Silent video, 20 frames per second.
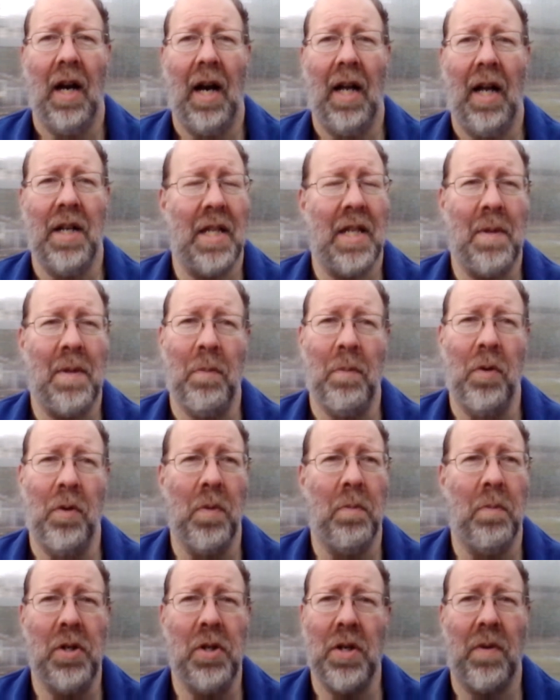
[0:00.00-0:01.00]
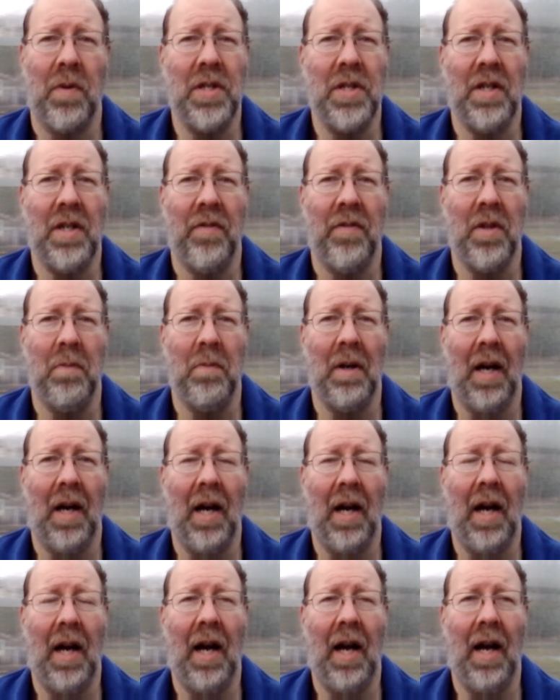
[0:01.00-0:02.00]
and I said the majority of them,
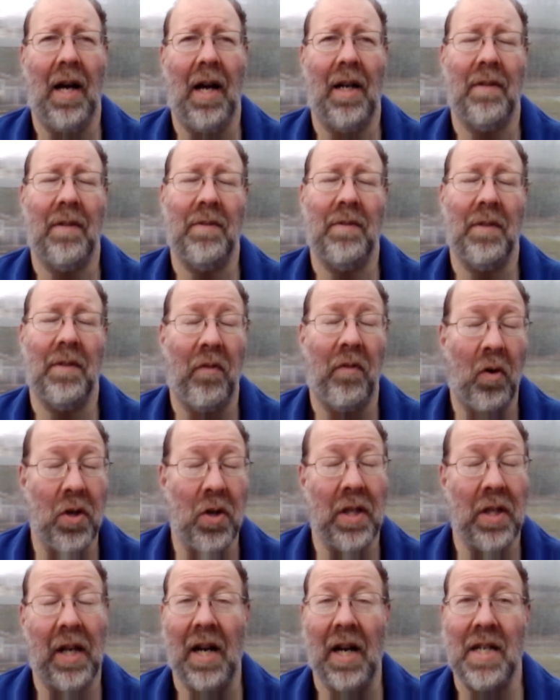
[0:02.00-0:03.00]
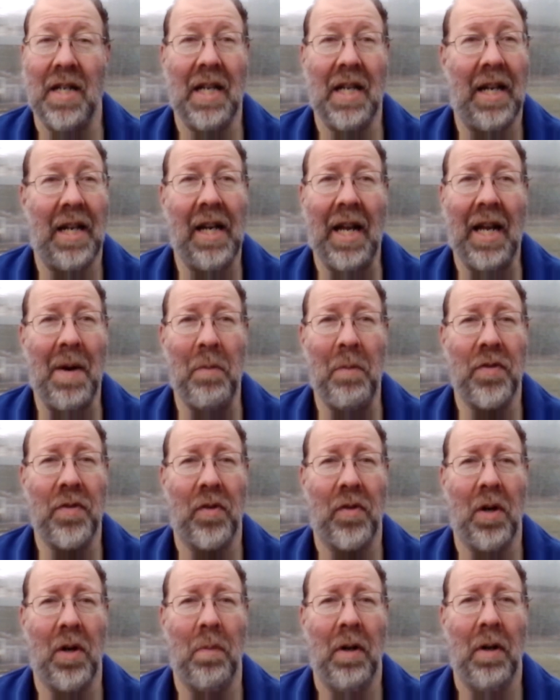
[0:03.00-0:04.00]
unfortunately guys, I didn't get much
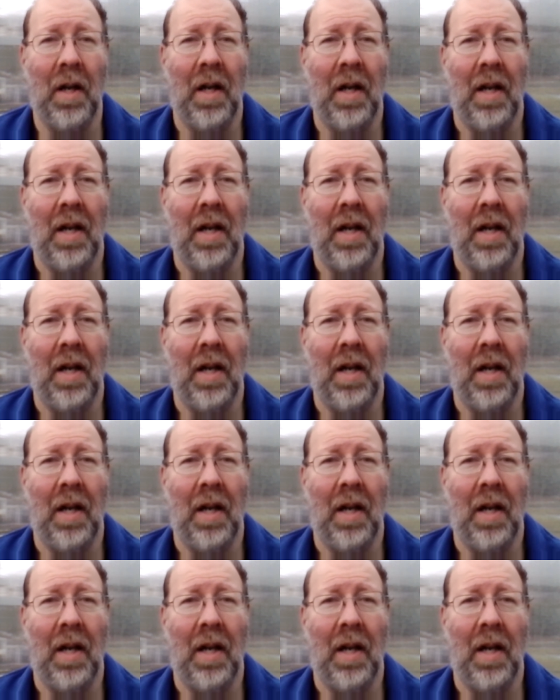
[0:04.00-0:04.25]
from.